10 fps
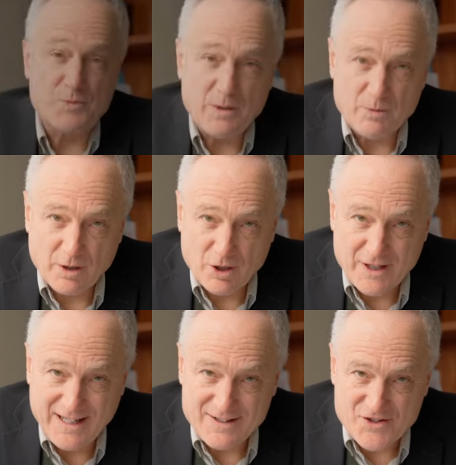week we're
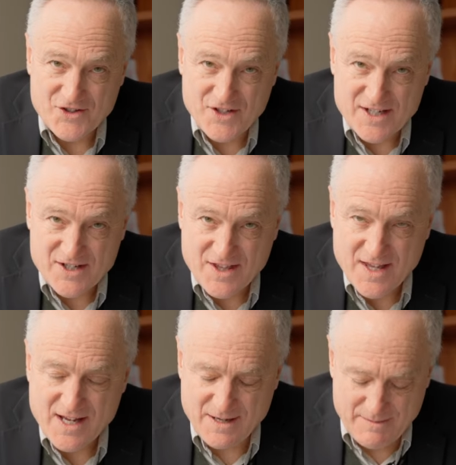looking at the sixth
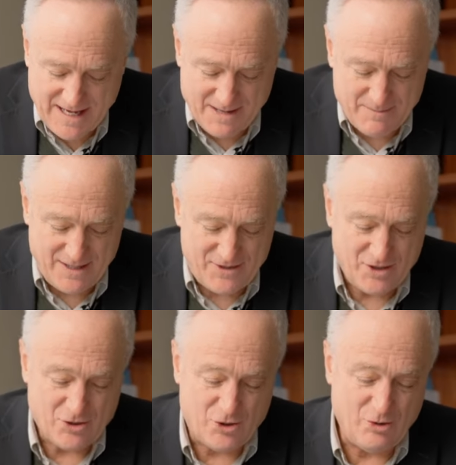
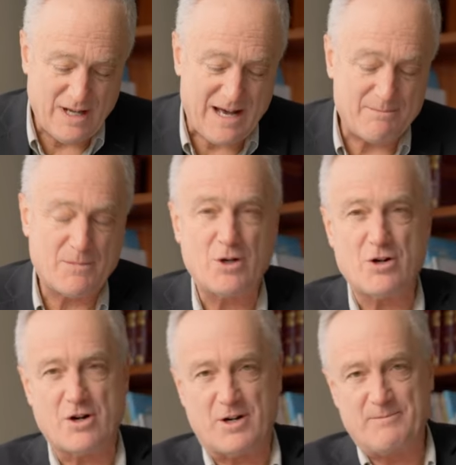commandment do not
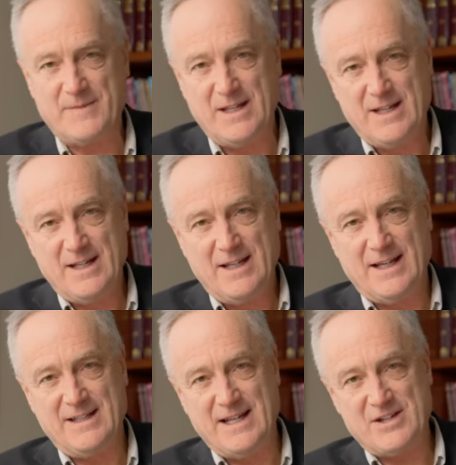murder.
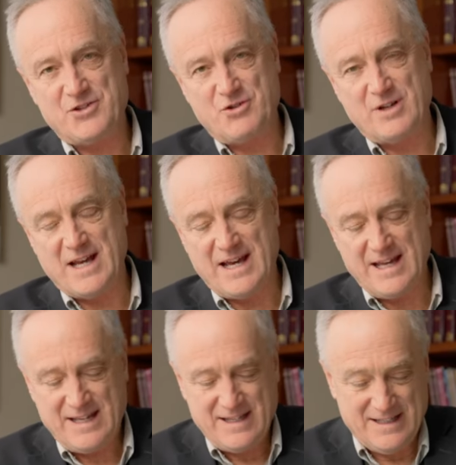And
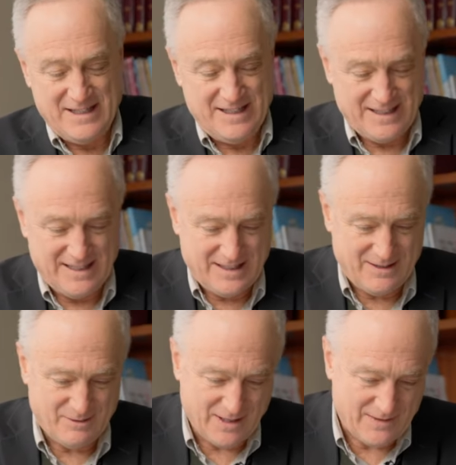yesterday
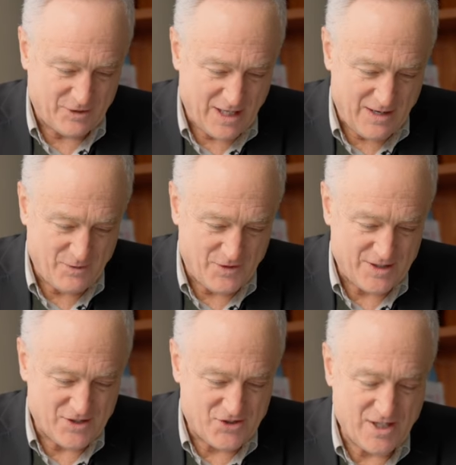uh, we left off with the
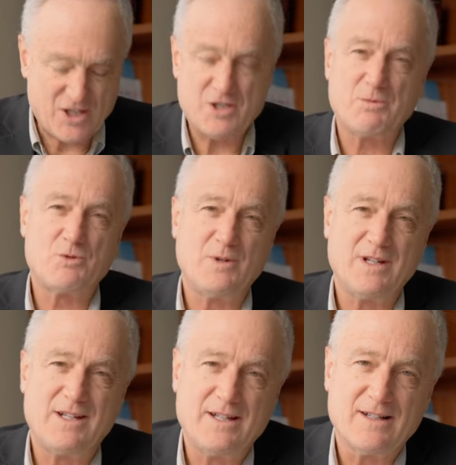distinction between
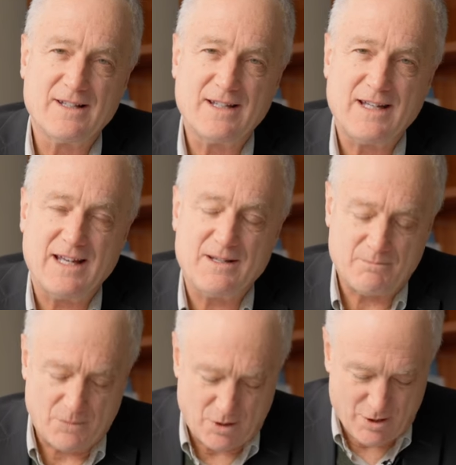killing
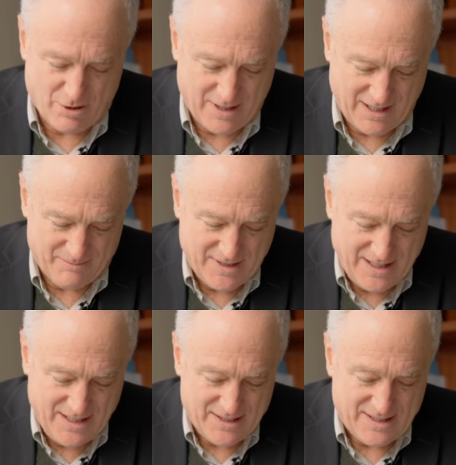and murdering.
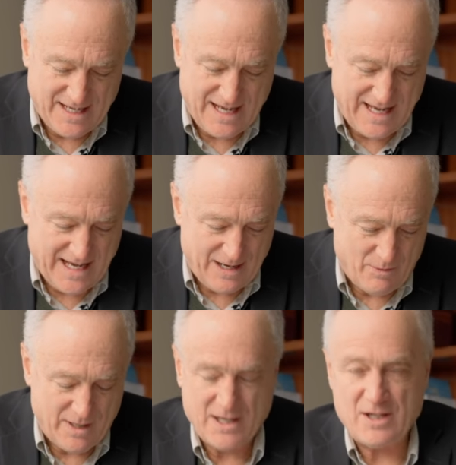Today I
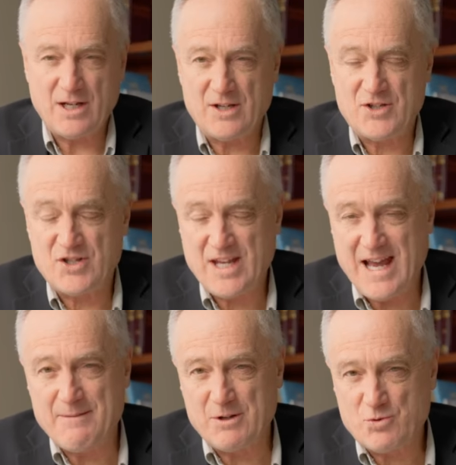want to
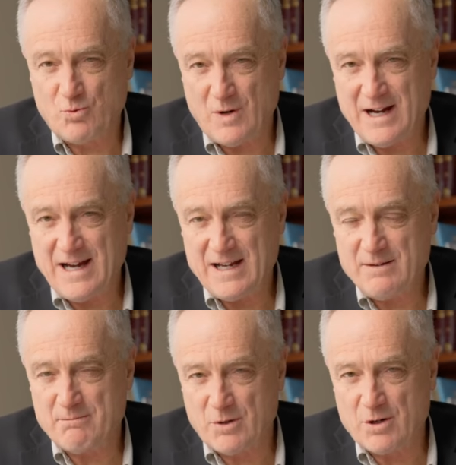establish why
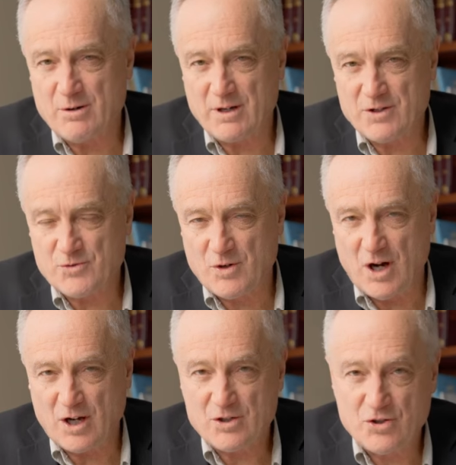murdering is
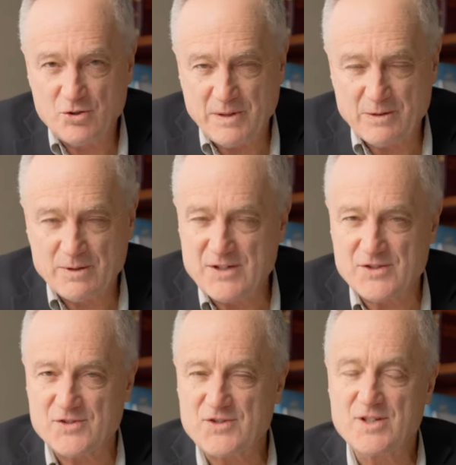wrong. Two big
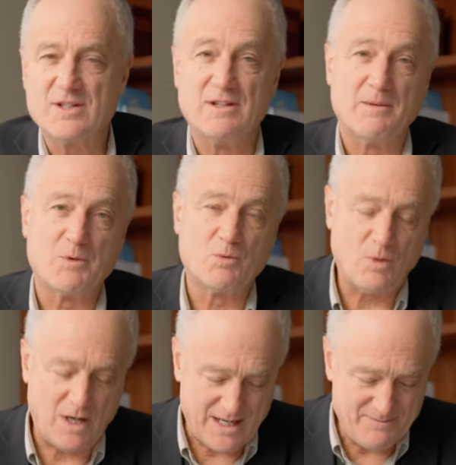reasons. Number
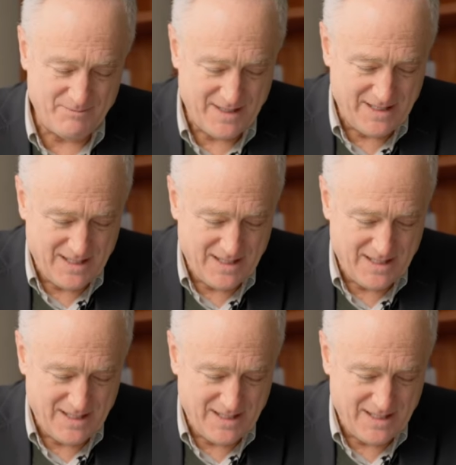one,